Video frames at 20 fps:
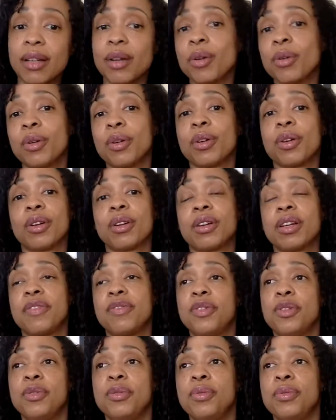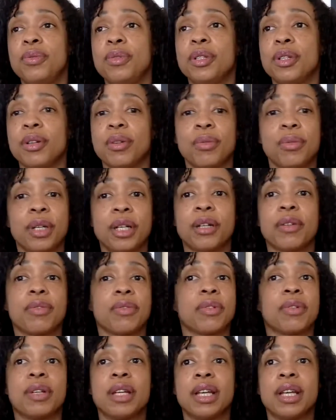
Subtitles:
or if you, whatever,